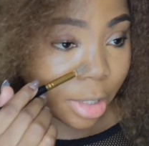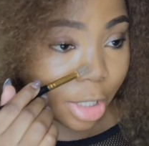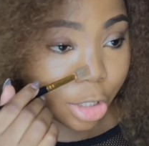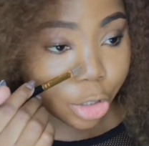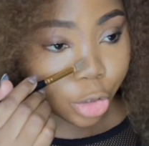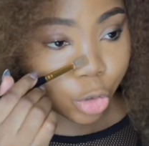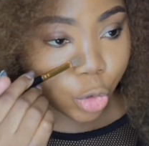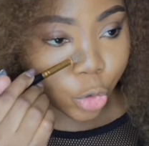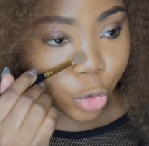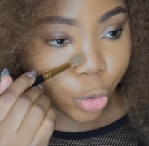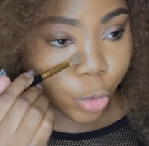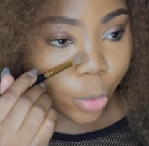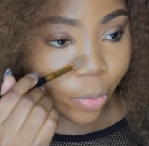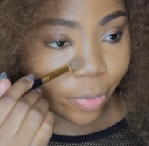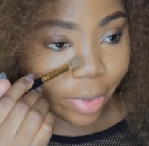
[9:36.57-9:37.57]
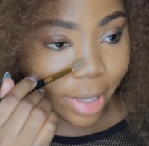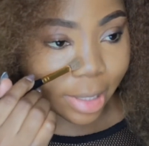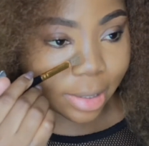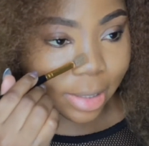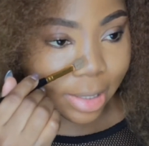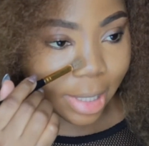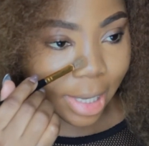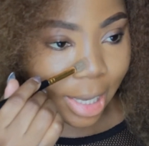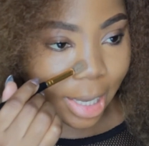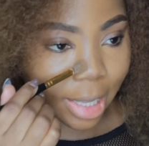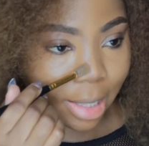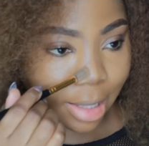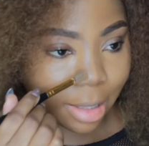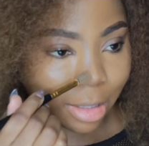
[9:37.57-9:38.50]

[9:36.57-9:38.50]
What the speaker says: into the skin.